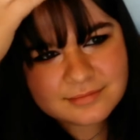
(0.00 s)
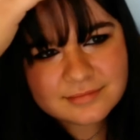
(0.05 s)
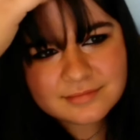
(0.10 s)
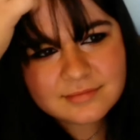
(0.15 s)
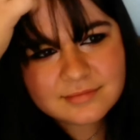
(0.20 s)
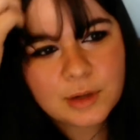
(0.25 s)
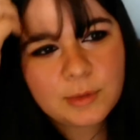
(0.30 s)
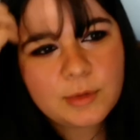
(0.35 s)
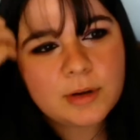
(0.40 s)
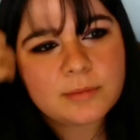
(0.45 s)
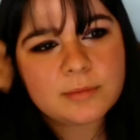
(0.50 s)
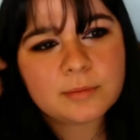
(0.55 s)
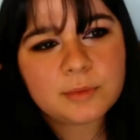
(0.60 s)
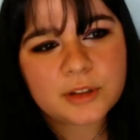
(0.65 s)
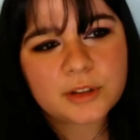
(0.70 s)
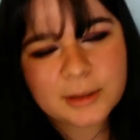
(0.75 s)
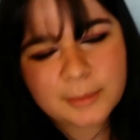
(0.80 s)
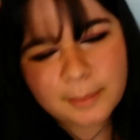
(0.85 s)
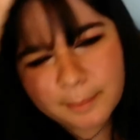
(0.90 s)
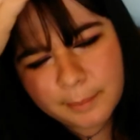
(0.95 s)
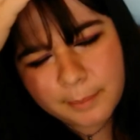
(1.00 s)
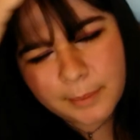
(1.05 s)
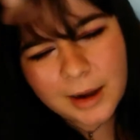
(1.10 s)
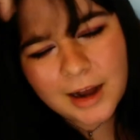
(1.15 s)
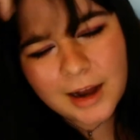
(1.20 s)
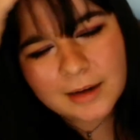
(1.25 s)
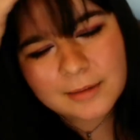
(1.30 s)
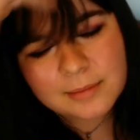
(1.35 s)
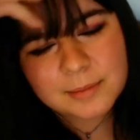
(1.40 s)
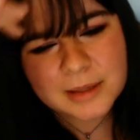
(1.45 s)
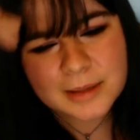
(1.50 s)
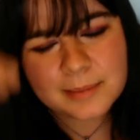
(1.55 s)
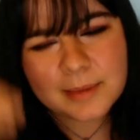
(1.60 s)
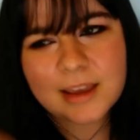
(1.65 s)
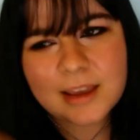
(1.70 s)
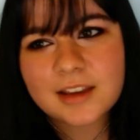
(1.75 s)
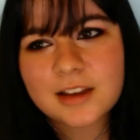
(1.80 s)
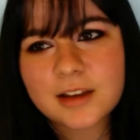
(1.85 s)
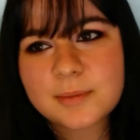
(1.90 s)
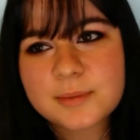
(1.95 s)
no one really bought me
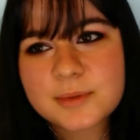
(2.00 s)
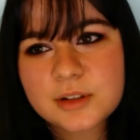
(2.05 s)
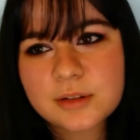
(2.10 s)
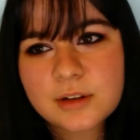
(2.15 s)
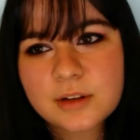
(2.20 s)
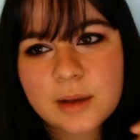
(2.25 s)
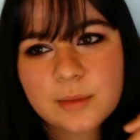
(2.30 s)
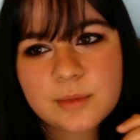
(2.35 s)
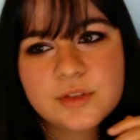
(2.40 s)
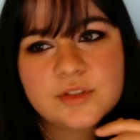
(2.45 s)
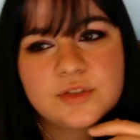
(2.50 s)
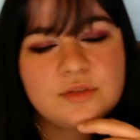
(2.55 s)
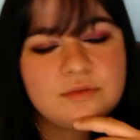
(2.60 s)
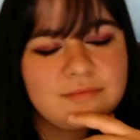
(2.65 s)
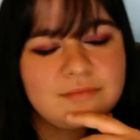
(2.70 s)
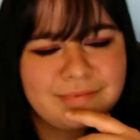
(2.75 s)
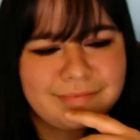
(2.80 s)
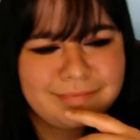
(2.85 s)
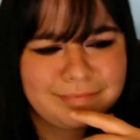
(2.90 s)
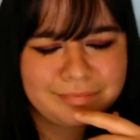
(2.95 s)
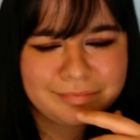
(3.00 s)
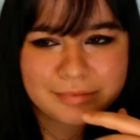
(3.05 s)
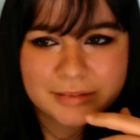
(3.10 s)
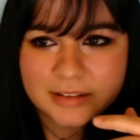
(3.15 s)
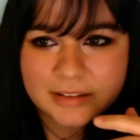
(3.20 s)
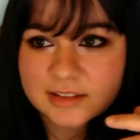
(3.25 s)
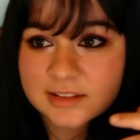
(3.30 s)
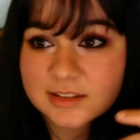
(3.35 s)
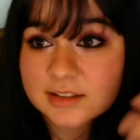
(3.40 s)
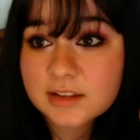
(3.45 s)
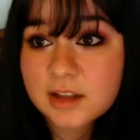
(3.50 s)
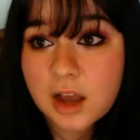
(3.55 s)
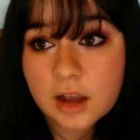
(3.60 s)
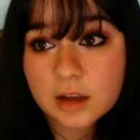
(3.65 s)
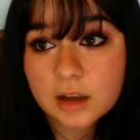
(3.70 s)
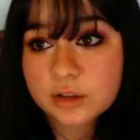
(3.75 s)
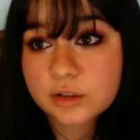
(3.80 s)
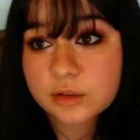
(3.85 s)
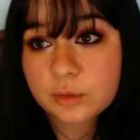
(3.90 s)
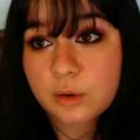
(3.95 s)
makeup, so it's
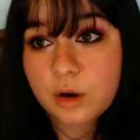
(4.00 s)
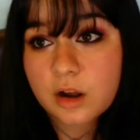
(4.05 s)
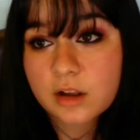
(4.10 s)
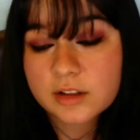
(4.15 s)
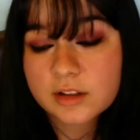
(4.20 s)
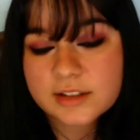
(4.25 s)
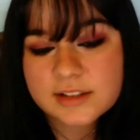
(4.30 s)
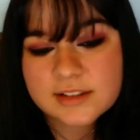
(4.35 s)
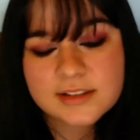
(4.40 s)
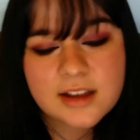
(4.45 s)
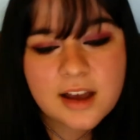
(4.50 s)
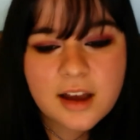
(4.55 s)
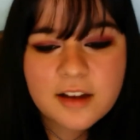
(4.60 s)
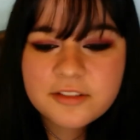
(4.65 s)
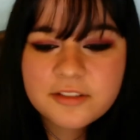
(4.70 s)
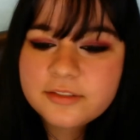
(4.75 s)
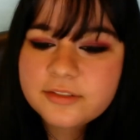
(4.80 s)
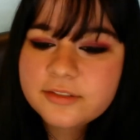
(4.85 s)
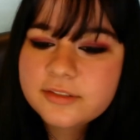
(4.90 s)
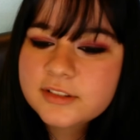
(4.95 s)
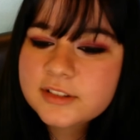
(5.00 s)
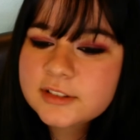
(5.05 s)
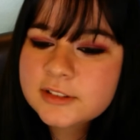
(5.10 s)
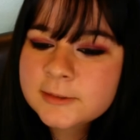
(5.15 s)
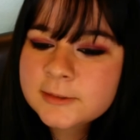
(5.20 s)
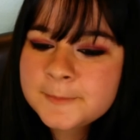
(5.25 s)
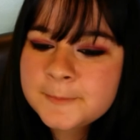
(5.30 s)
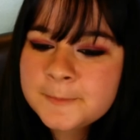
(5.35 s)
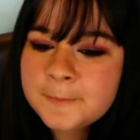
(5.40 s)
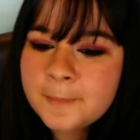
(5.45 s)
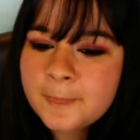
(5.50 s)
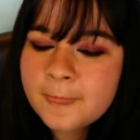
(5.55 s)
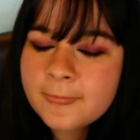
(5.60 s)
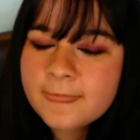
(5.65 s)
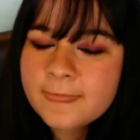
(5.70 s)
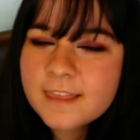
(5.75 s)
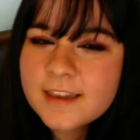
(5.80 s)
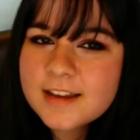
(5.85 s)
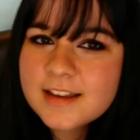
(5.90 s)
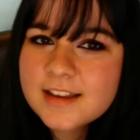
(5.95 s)
not good quality stuff.
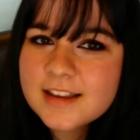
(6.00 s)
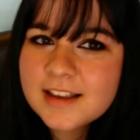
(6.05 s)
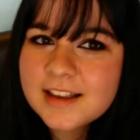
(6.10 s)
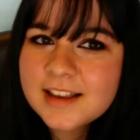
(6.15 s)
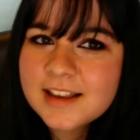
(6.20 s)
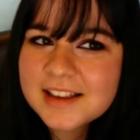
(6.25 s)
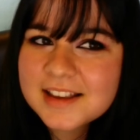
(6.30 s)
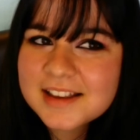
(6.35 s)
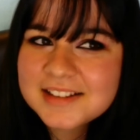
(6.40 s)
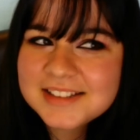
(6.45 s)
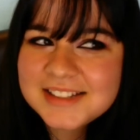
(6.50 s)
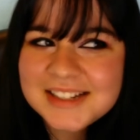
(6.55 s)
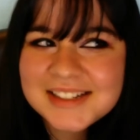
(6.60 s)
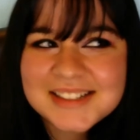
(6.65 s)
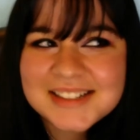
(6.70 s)
And